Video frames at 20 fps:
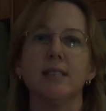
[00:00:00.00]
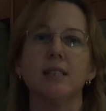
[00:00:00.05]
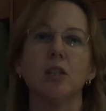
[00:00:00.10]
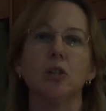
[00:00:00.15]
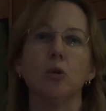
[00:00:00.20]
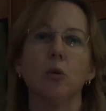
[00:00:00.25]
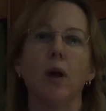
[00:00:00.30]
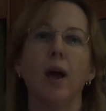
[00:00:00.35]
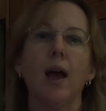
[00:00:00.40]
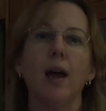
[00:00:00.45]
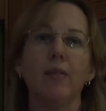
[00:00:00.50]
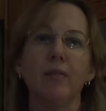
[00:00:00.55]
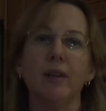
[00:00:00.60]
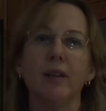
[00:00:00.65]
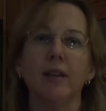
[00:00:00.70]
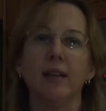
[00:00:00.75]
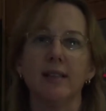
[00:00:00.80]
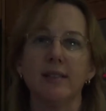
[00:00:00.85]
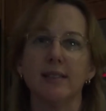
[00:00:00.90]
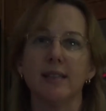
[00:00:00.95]
is that you're
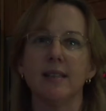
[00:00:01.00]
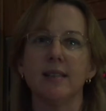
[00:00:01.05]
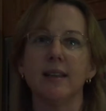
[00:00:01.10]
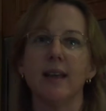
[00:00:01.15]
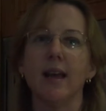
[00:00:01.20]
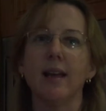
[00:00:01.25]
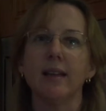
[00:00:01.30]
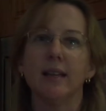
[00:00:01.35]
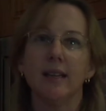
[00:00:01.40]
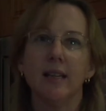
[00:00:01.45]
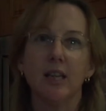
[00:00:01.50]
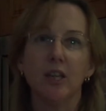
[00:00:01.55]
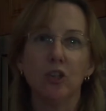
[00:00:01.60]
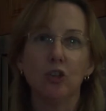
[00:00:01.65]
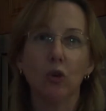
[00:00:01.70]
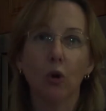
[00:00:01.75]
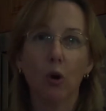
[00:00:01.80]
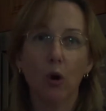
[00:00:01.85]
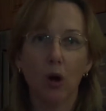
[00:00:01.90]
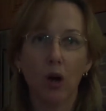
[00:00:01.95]
having less than that in
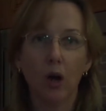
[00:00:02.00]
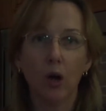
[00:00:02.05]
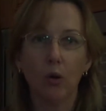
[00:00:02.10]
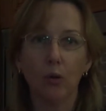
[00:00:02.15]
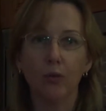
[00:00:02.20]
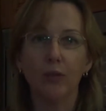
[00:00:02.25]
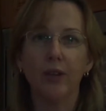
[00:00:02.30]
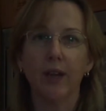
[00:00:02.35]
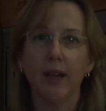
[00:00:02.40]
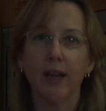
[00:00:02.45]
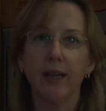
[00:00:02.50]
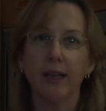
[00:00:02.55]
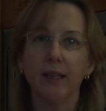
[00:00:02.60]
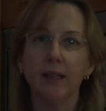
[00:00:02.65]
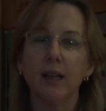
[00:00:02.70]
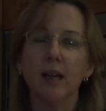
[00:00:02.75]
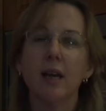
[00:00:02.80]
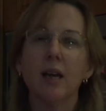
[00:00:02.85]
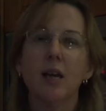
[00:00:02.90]
your whole day.